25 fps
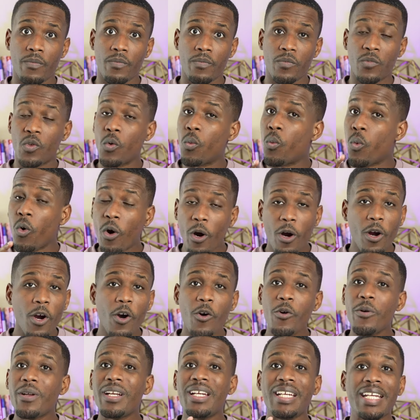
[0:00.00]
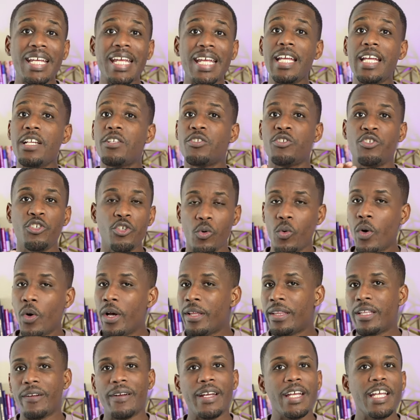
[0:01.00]
The world needs you.
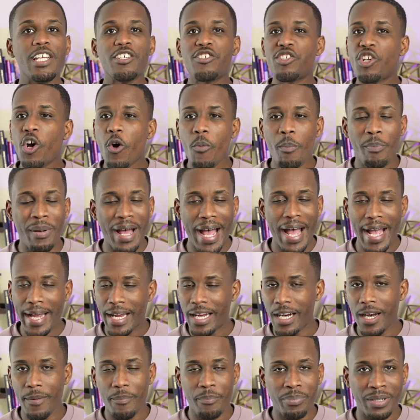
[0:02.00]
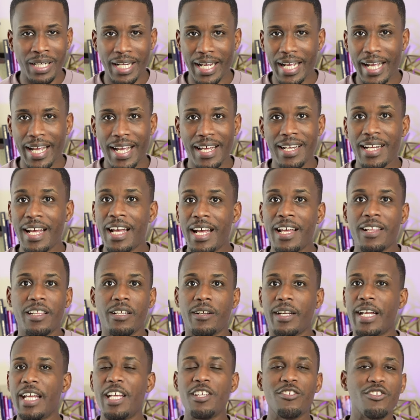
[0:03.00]
There is no backup plan. There
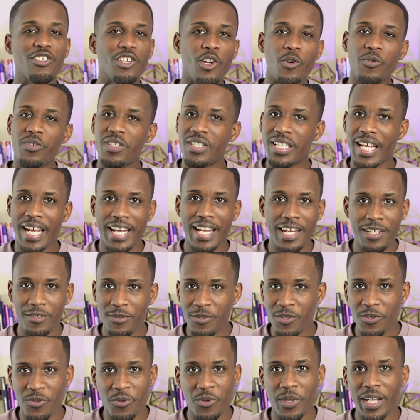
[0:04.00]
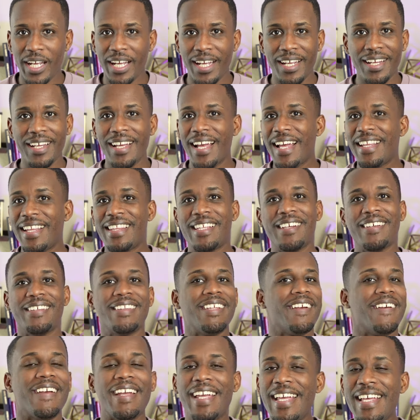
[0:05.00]
is no second string. There,
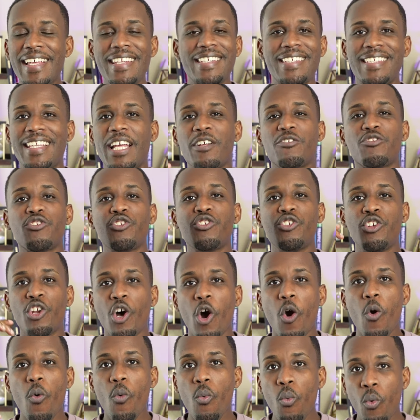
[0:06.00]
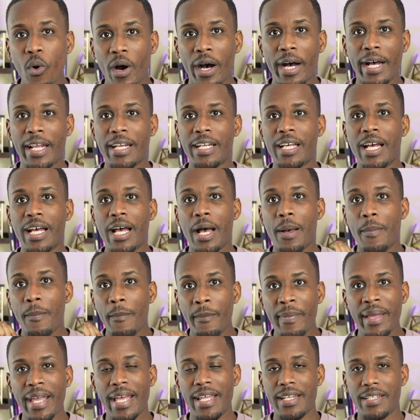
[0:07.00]
there is, there's no one
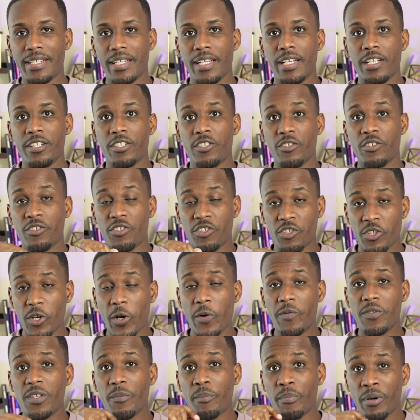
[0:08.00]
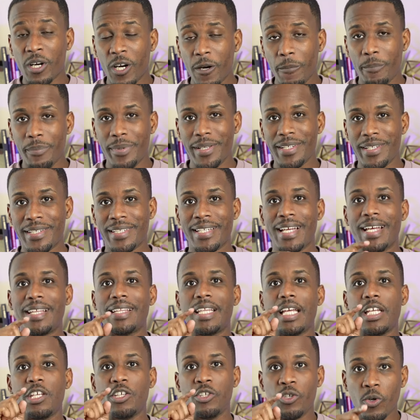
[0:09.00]
meant to serve the purpose
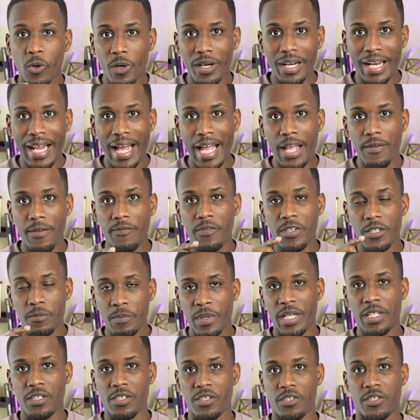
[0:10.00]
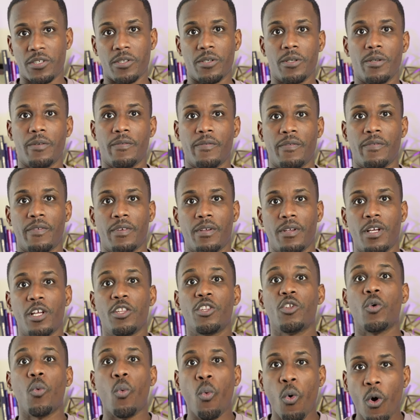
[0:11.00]
that your life is meant to serve.
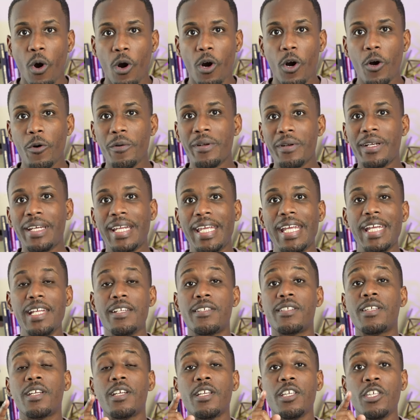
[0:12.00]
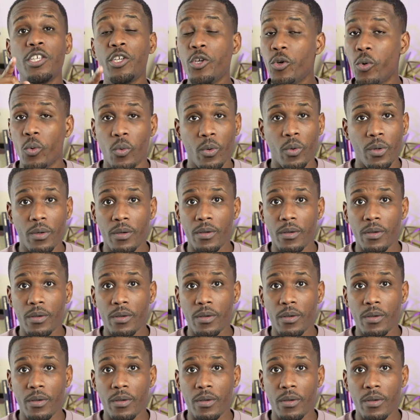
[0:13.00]
The world needs you.